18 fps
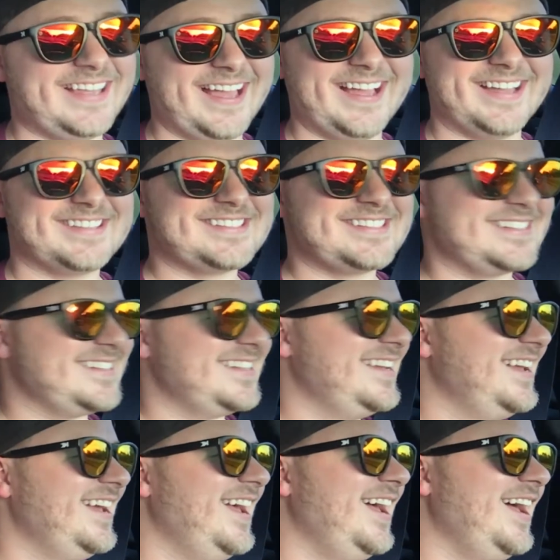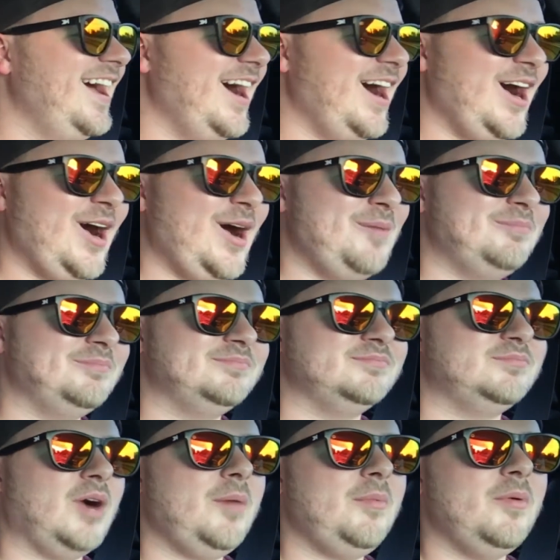Yes.
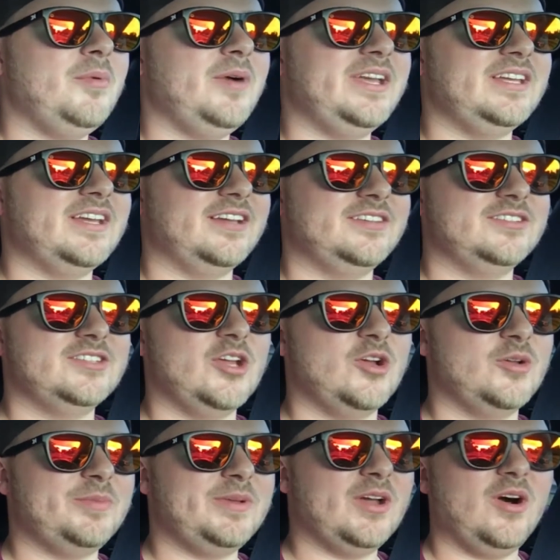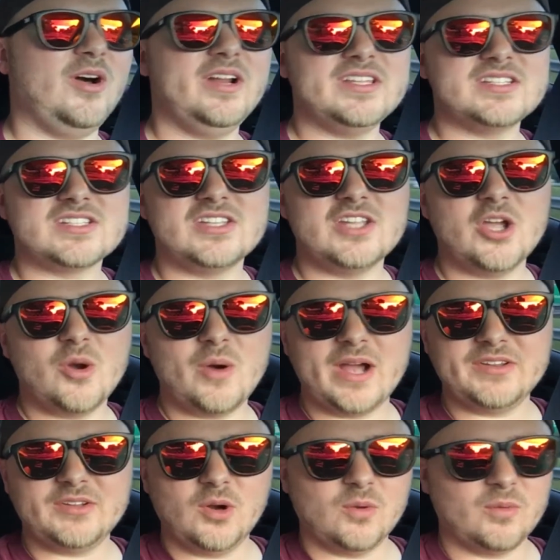Probably, no, to be honest, no,
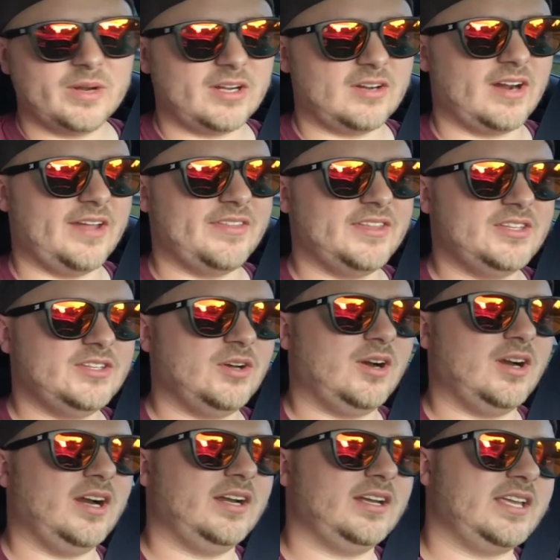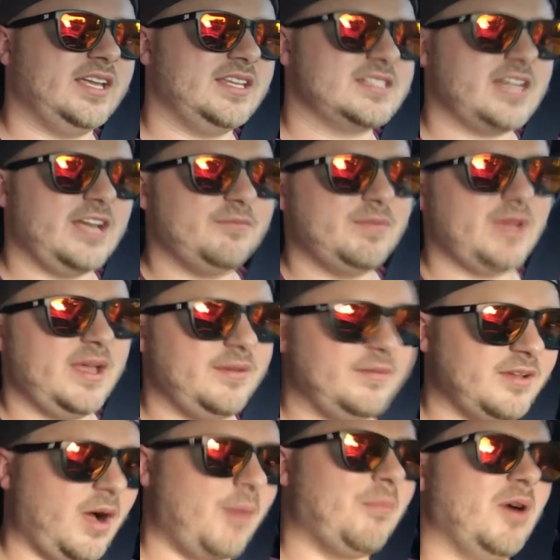I don't regret the Dart, because I've met
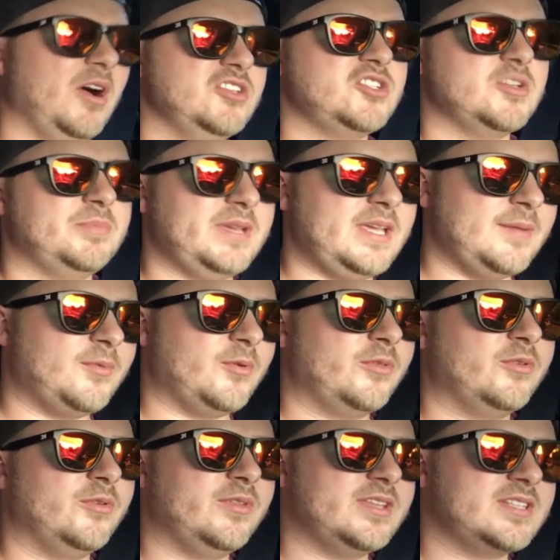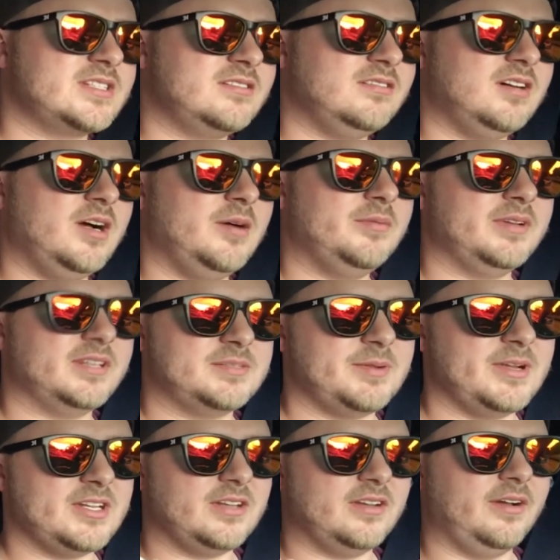a bunch of people through this club.
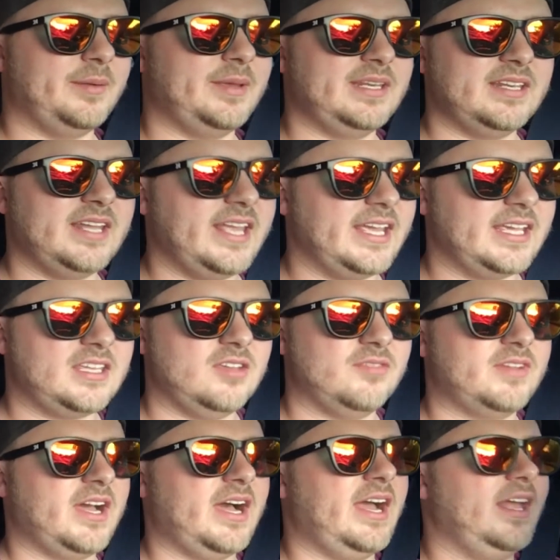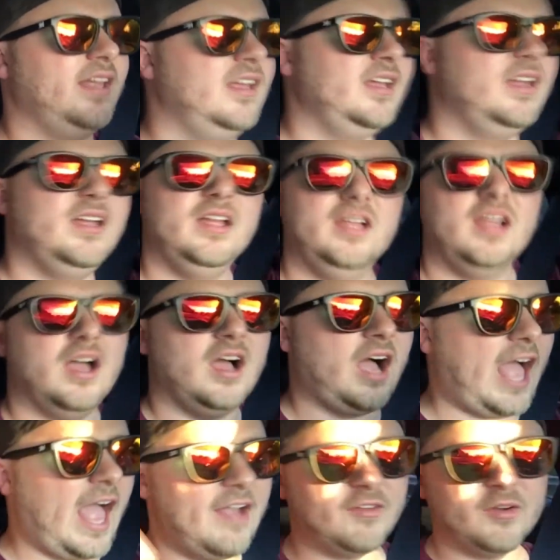I mean, Nick, you've got
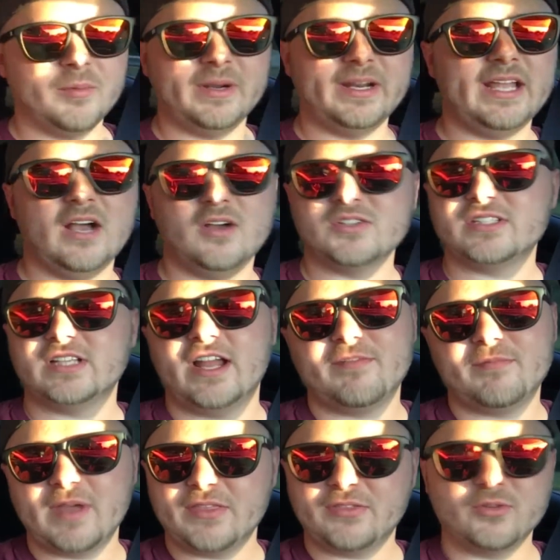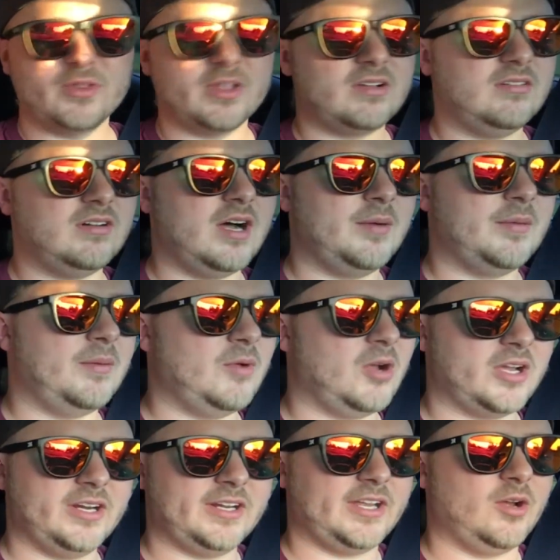everybody else that I've met through the club. I'm
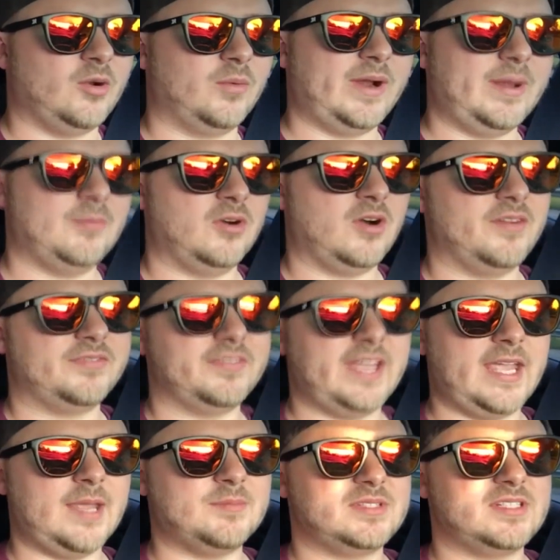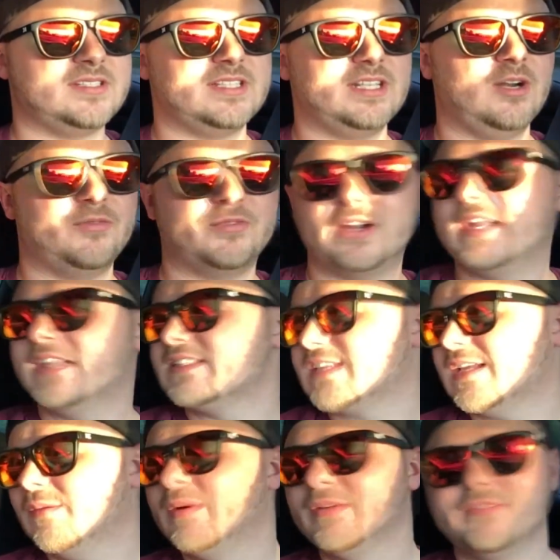not going to go ramble off names, because then I'll forget
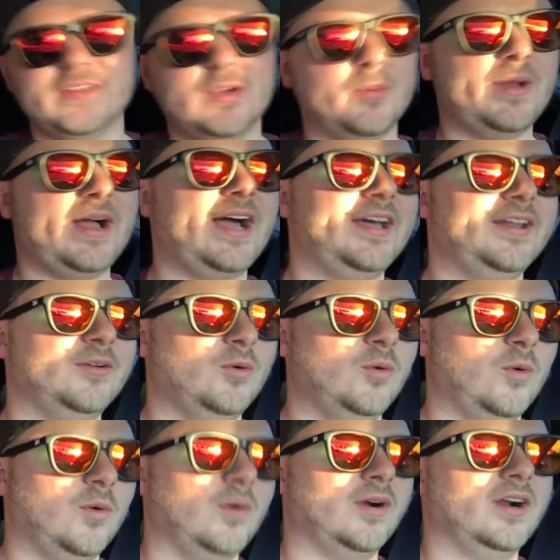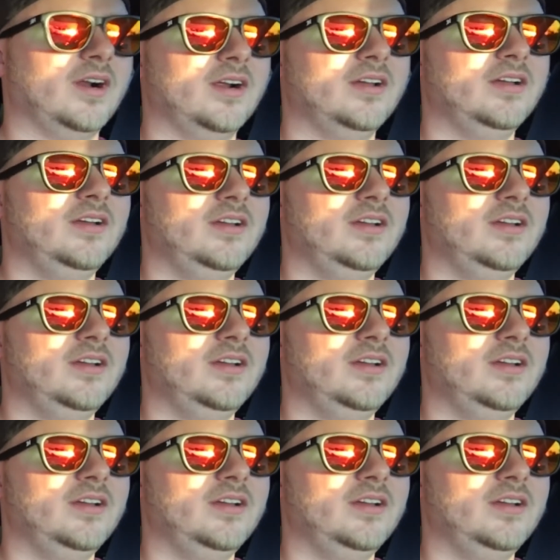someone, feel bad, or,